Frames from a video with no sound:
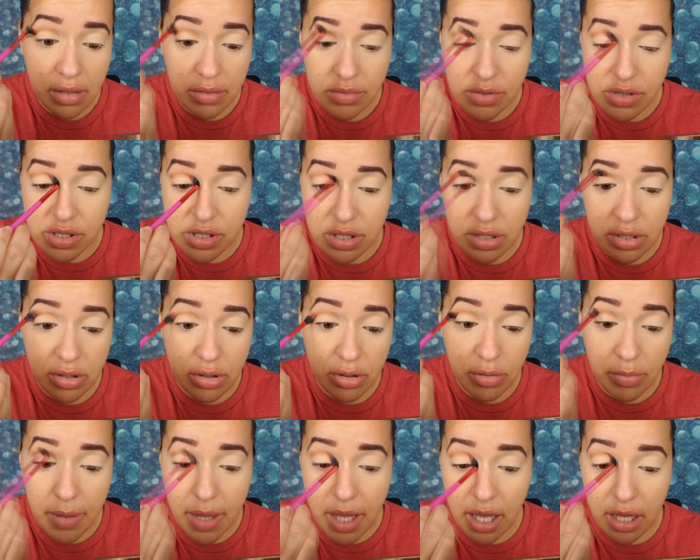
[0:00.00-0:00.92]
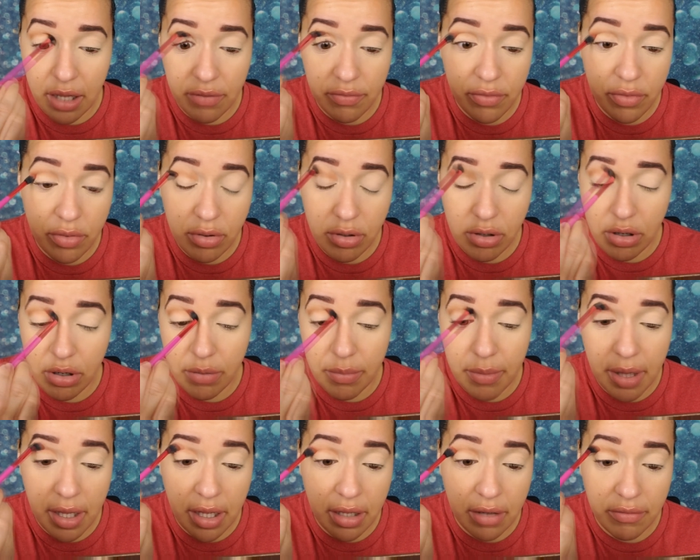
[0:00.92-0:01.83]
Just gonna go back and
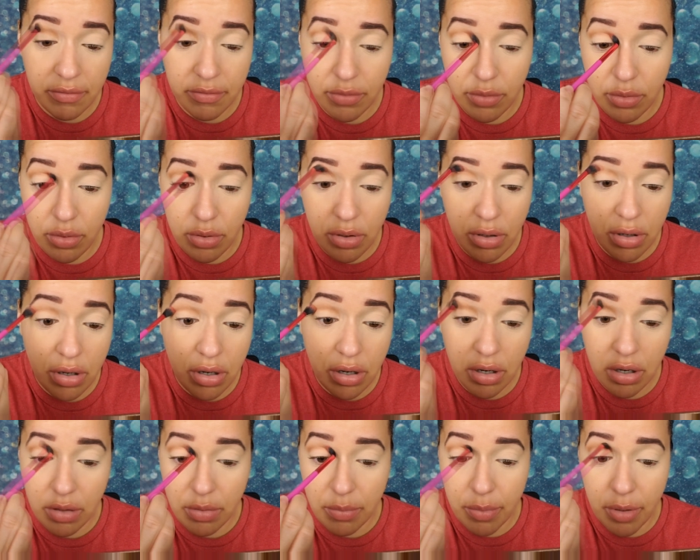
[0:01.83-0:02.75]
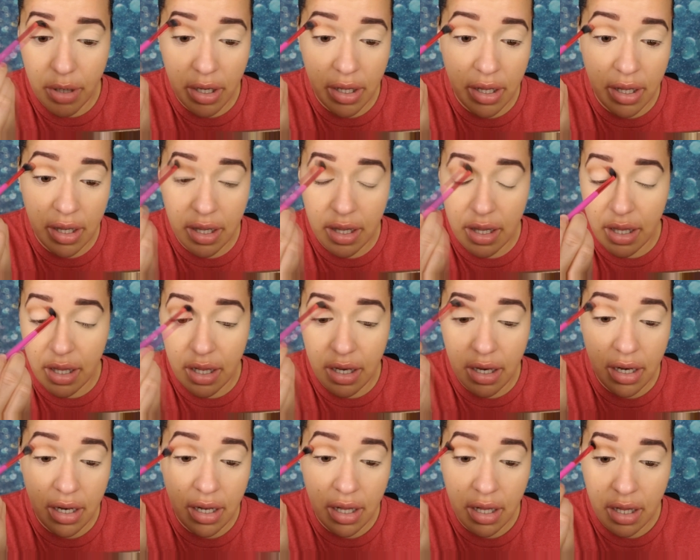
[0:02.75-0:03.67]
forth, bringing it
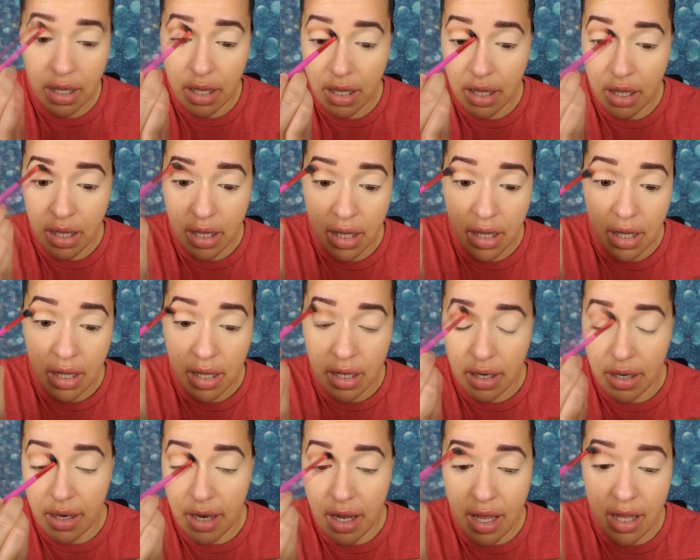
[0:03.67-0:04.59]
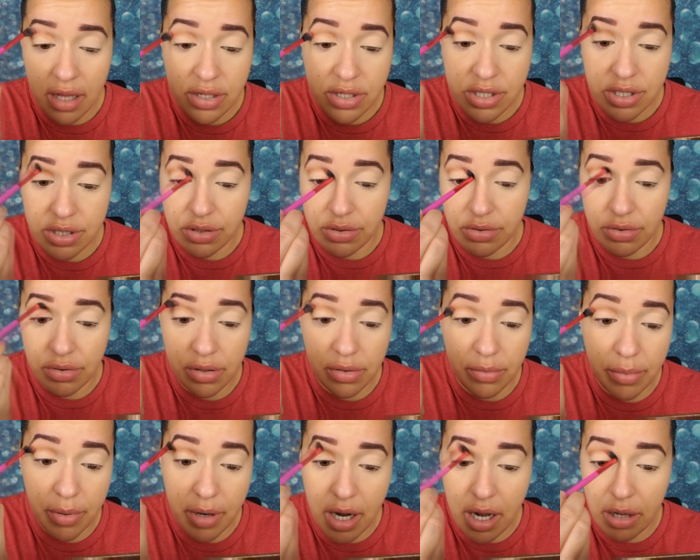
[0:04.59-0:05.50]
not to the
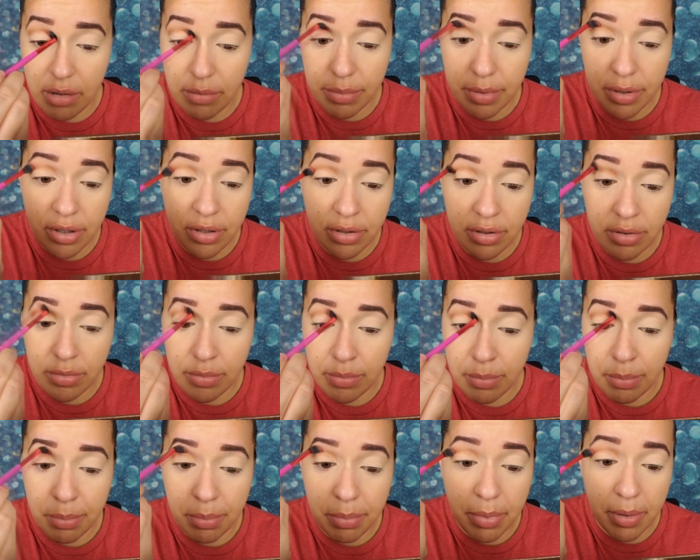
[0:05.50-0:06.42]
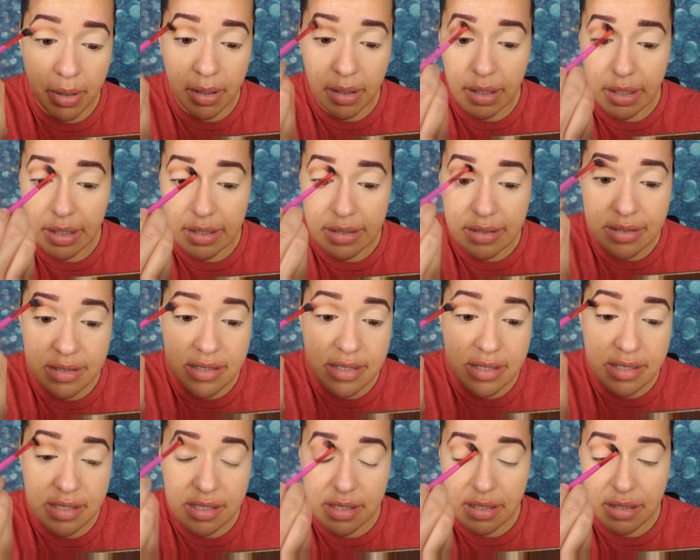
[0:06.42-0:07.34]
brow bone, but